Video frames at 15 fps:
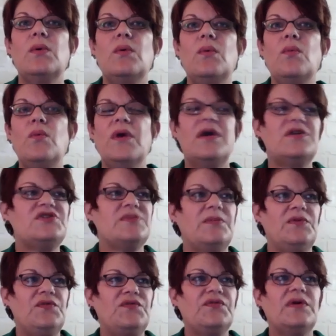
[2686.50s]
where did you
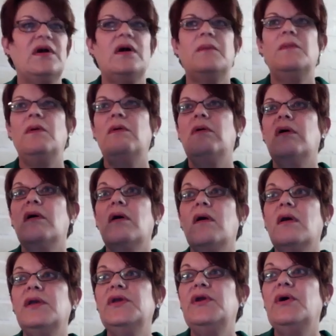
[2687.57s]
move from?
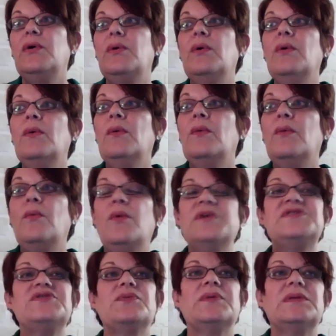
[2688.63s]
Or, you know,
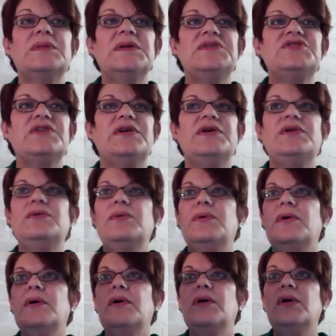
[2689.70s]
what's your religion?
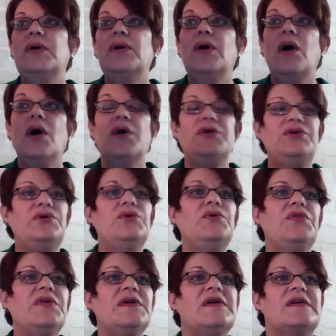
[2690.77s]
Or are you
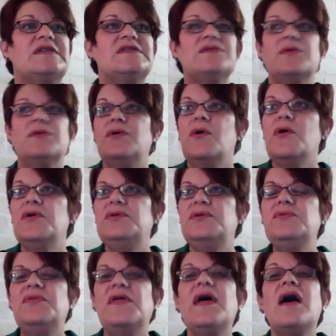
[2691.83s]
this? Or are
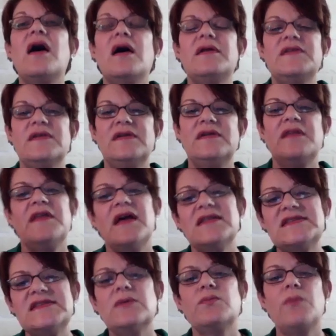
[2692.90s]
you that? Now,
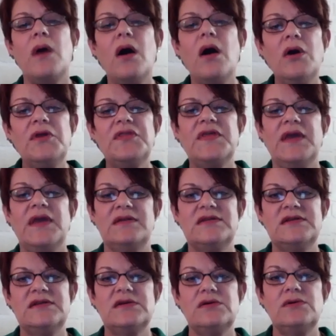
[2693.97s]
that's the wrong thing to
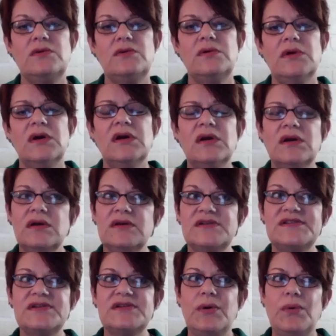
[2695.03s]
do.
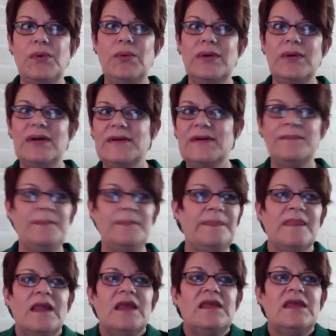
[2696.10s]
So,
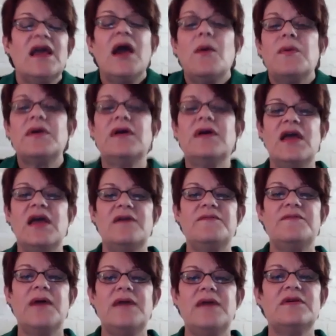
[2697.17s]
yeah, we're going to have
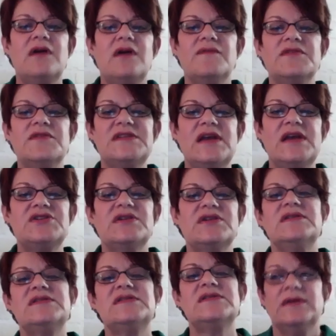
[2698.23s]
private
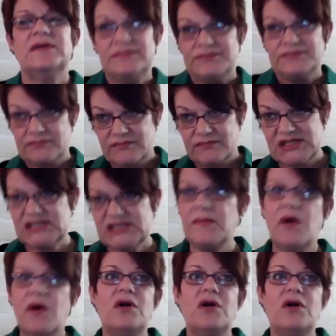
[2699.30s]
conversations, small